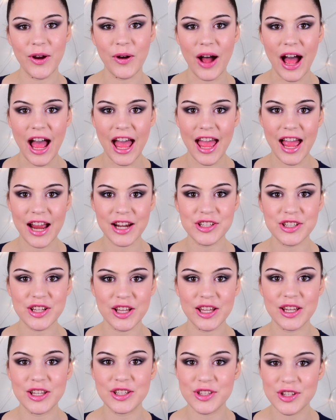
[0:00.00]
I
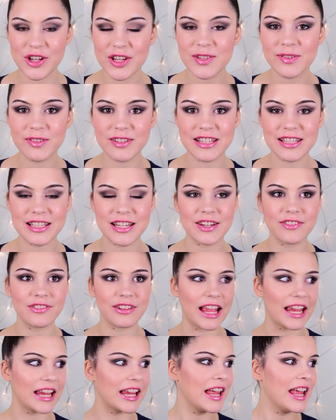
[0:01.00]
actually just received
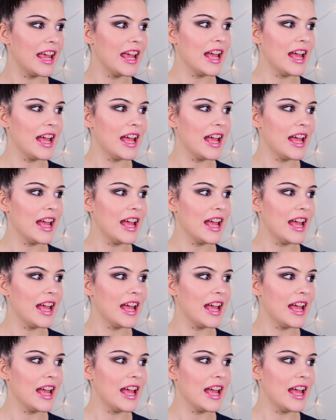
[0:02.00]
like